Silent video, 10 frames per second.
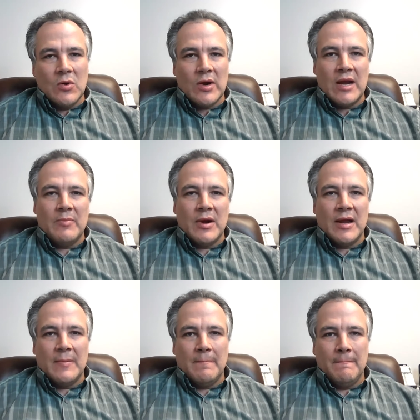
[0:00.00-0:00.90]
or
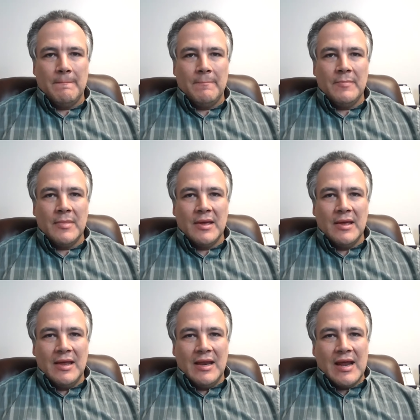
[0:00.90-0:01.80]
Abraham?
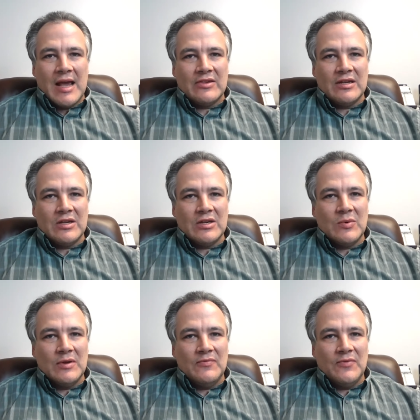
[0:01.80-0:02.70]
Exodus
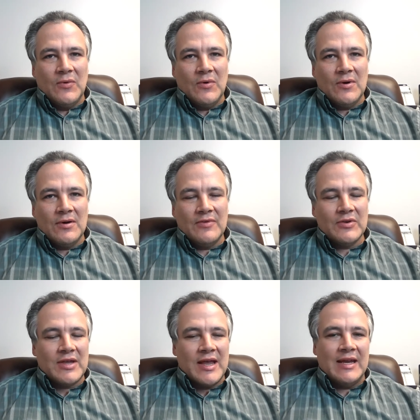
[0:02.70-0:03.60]
24,
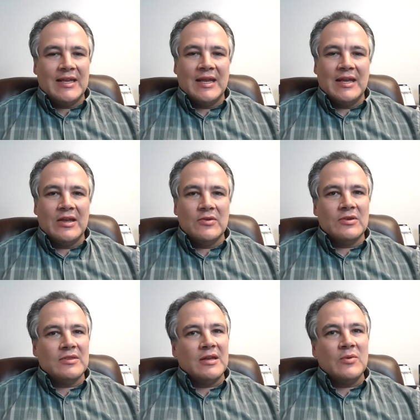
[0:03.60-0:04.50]
verse 18 tells us
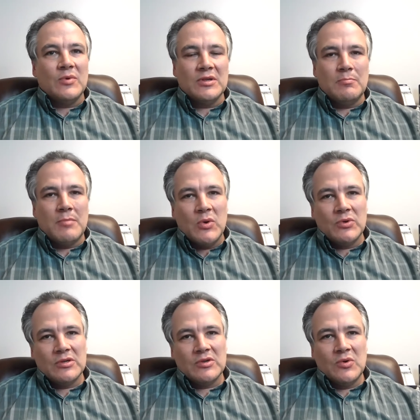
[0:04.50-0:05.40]
that it was
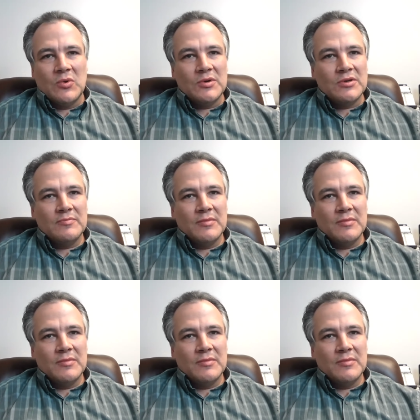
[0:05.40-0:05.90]
Moses, of course.